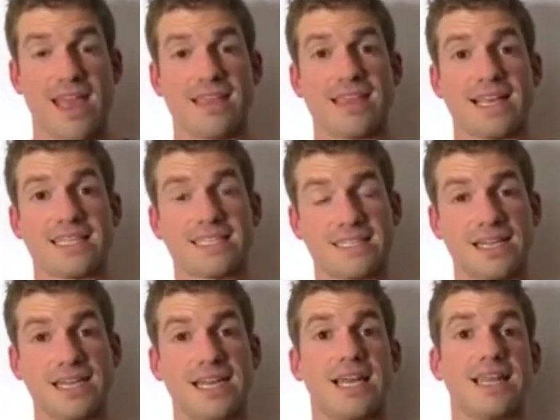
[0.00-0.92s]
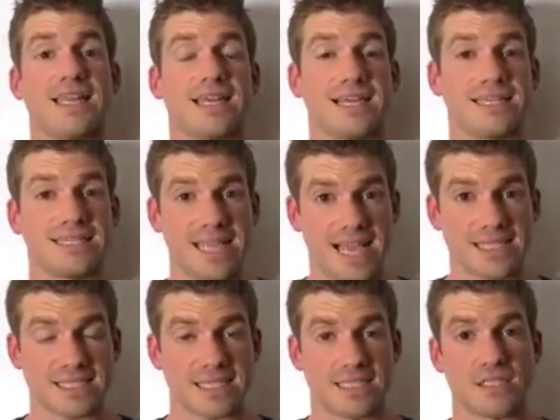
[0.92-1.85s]
They studied the
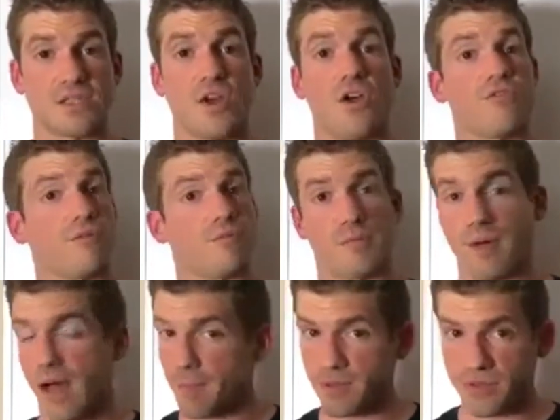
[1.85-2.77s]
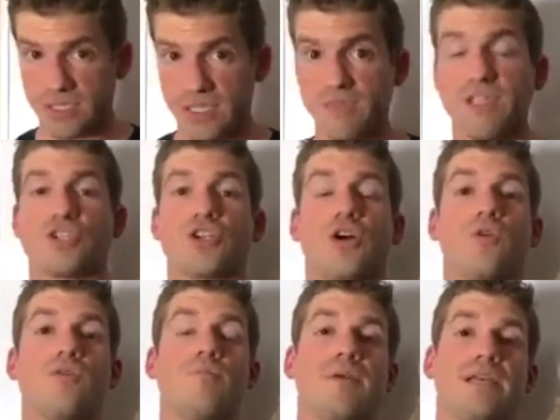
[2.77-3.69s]
contestants from the popular TV
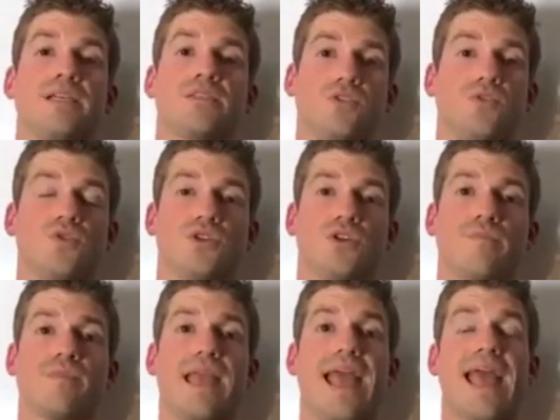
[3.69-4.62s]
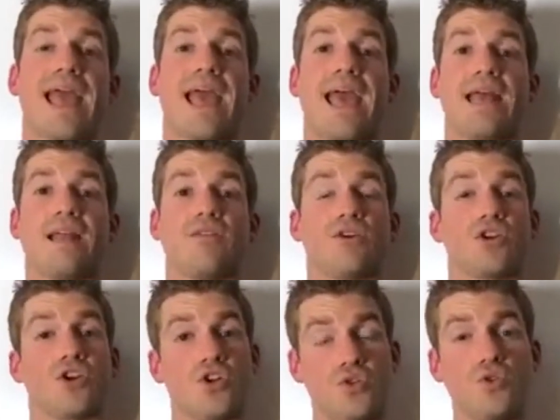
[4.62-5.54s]
show The Biggest Loser, and the
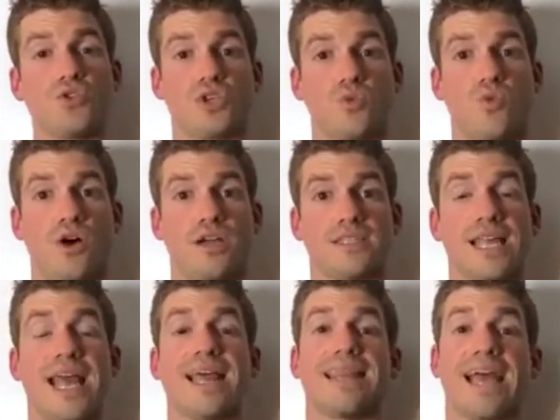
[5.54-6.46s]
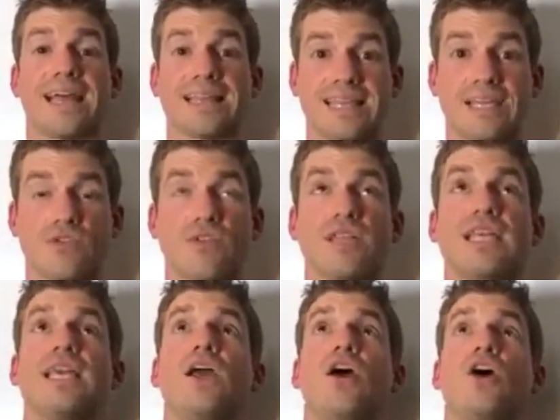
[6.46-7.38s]
conclusion was that
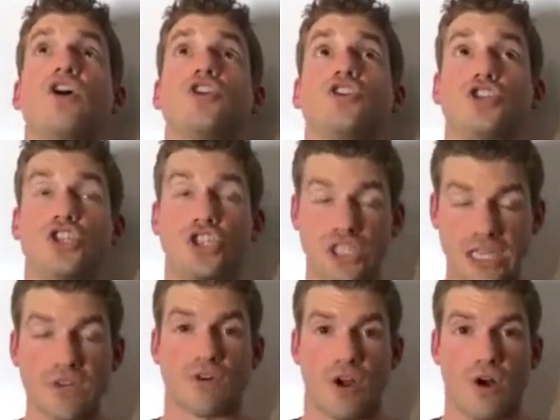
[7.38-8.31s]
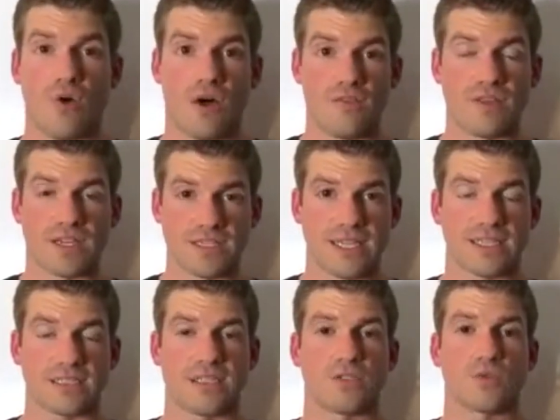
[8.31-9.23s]
literally zero of the
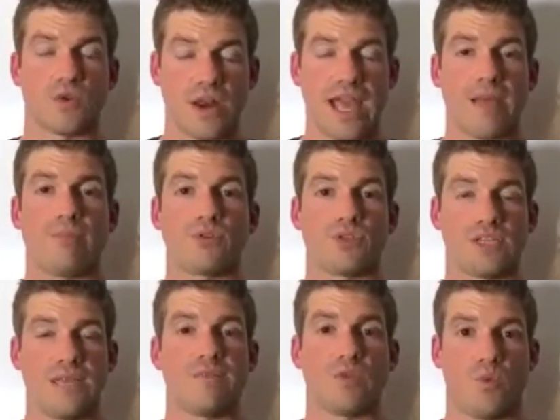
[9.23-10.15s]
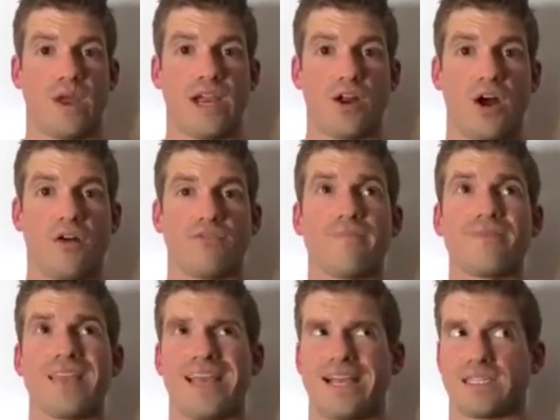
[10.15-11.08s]
contestants were able to keep the weight
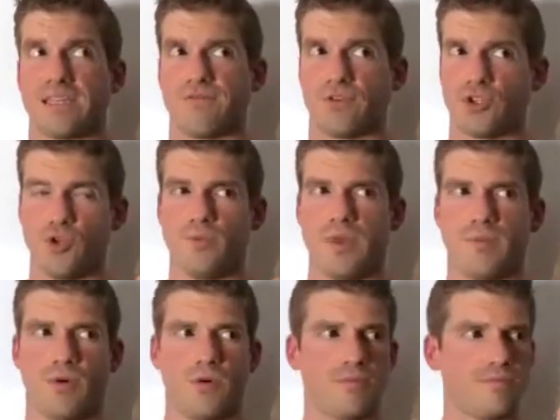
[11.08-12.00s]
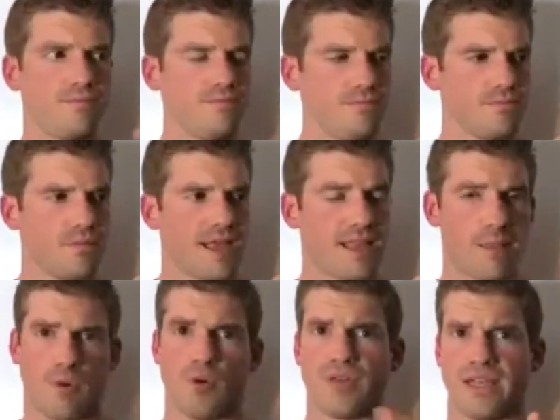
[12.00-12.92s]
off except for two people and they
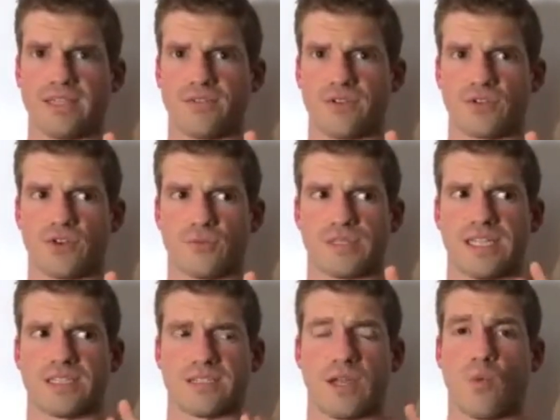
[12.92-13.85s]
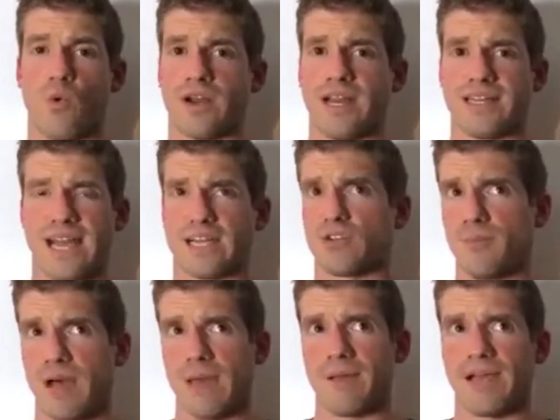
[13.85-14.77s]
both had different circumstances like one had gastric
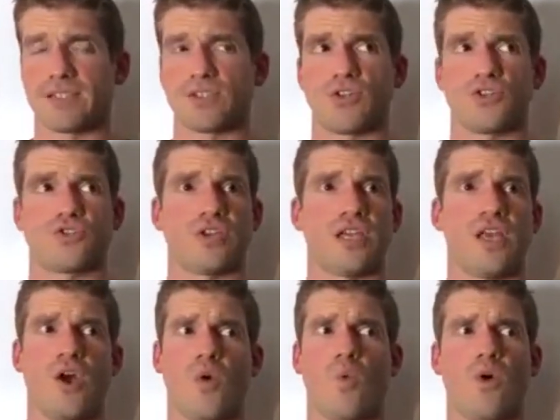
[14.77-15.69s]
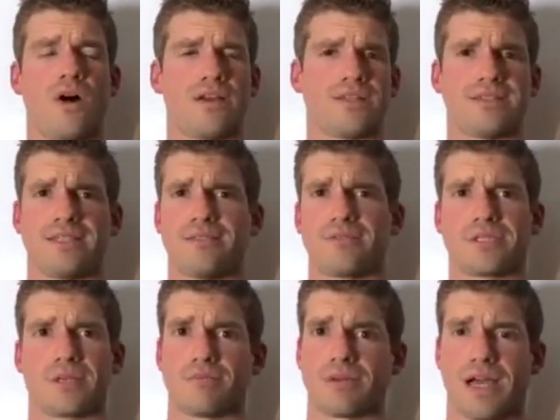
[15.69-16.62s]
bypass surgery one did
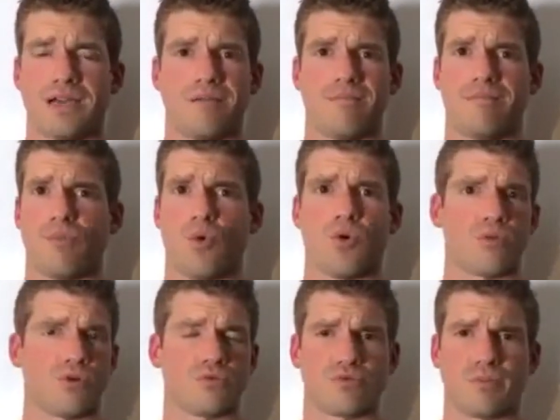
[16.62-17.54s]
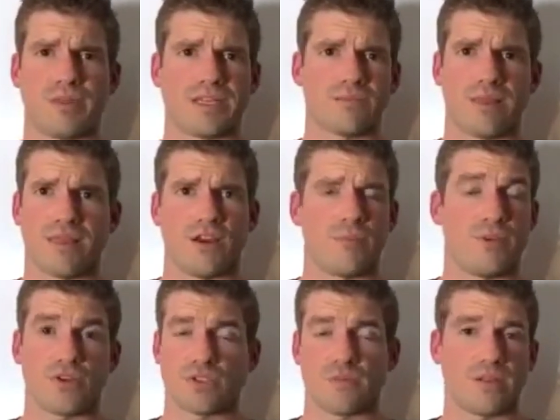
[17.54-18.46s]
some kind of hormone replacement
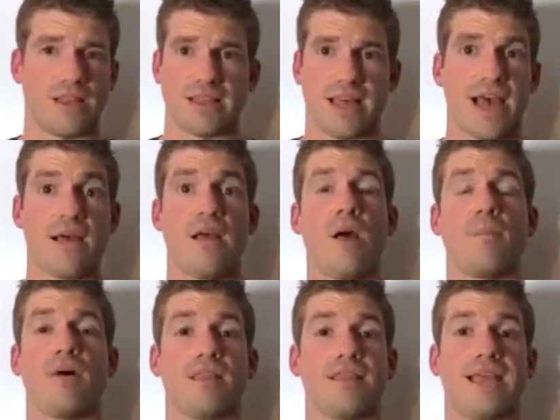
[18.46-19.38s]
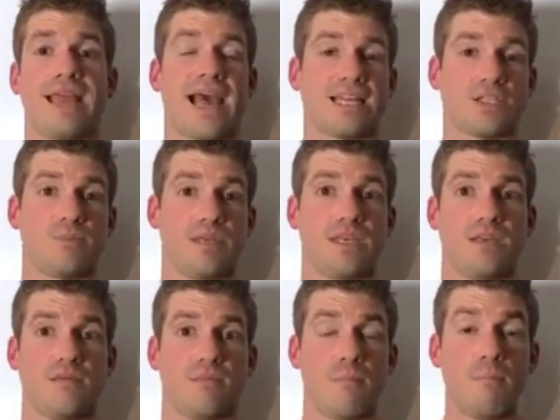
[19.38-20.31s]
therapy or something like that but they had to
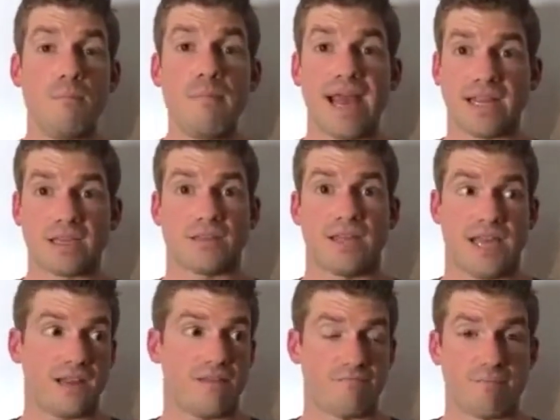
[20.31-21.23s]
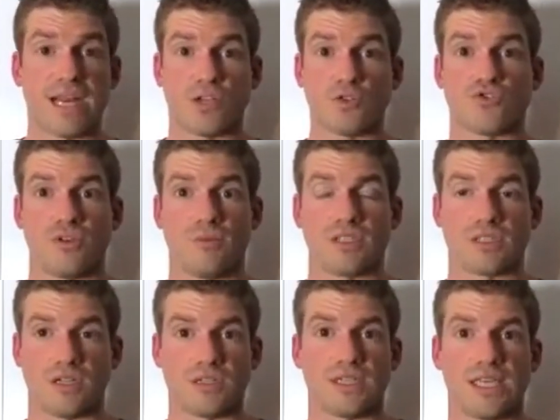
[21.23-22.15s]
be medic they had to have medical treatments
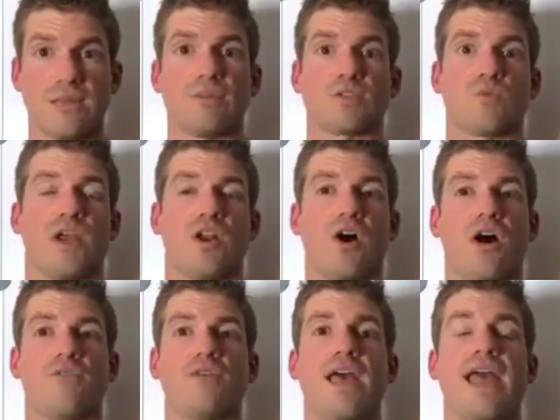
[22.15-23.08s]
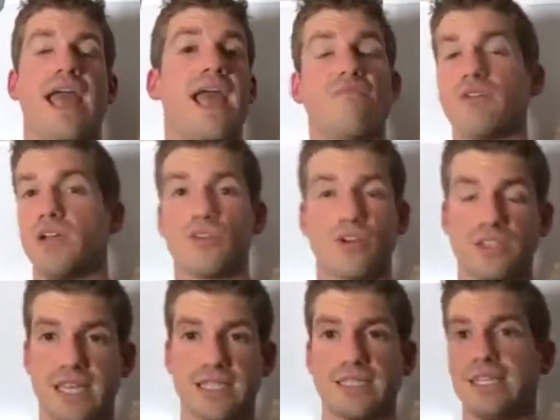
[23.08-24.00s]
done to keep this weight off every other
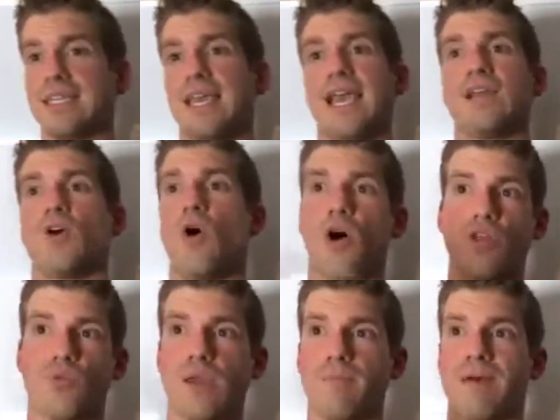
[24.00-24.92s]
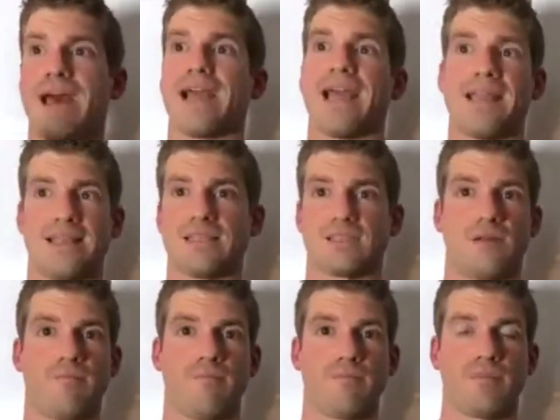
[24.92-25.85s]
contestant gained all the weight back and then some
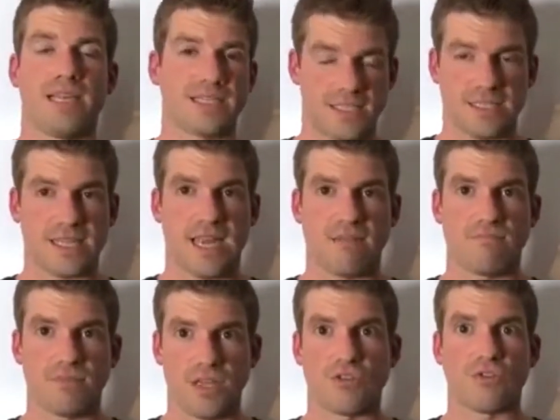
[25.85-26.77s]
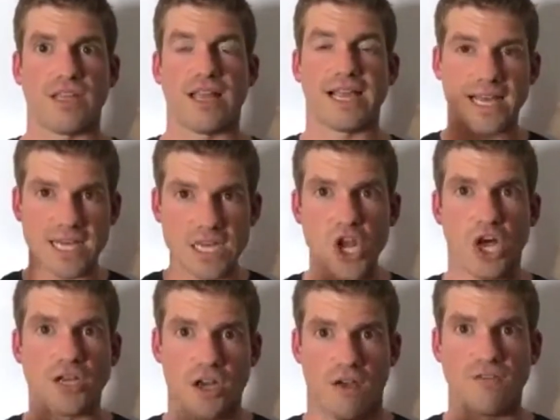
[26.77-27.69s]
it's insane literally like
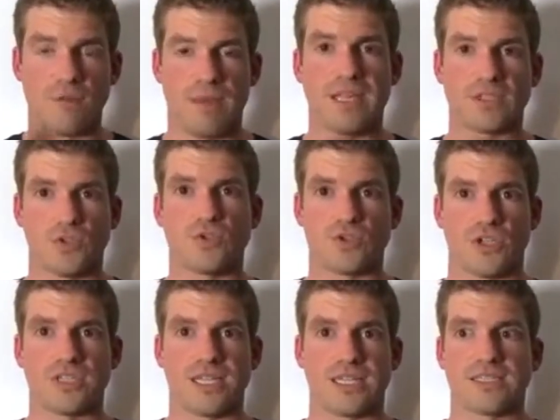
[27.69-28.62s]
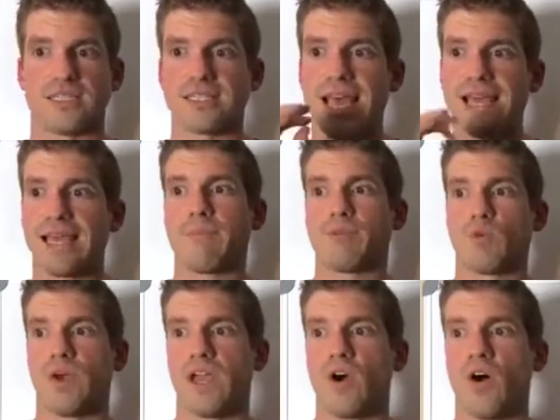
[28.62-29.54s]
none of the biggest loser contestants kept the
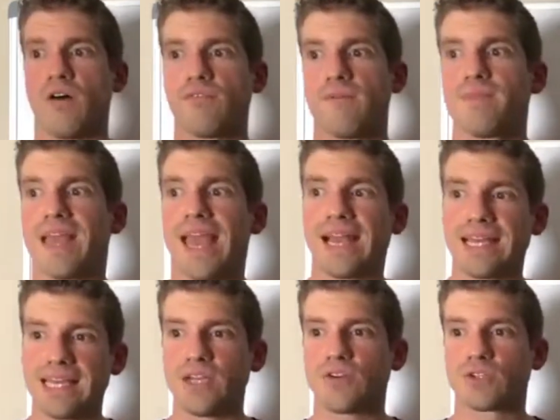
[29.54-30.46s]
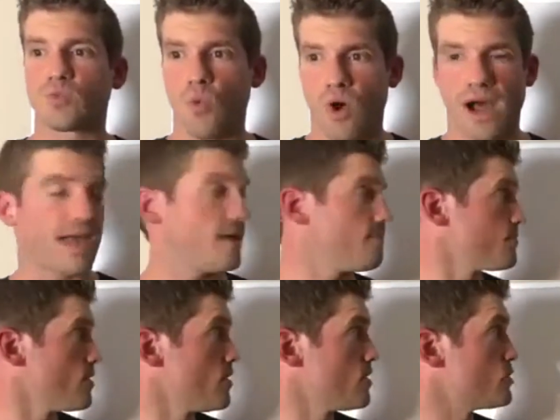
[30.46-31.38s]
weight off and here's why
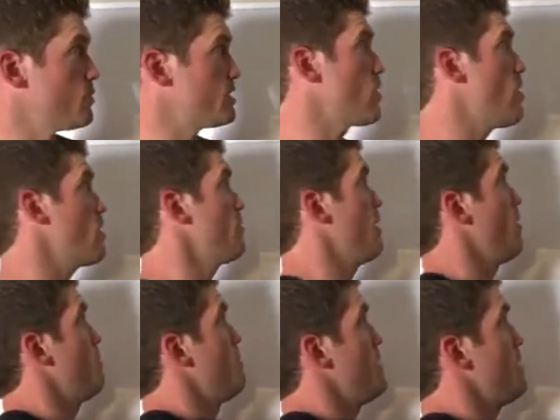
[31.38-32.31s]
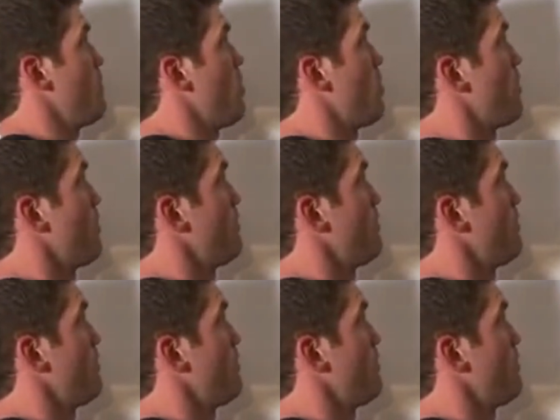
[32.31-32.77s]
so we talk about bmr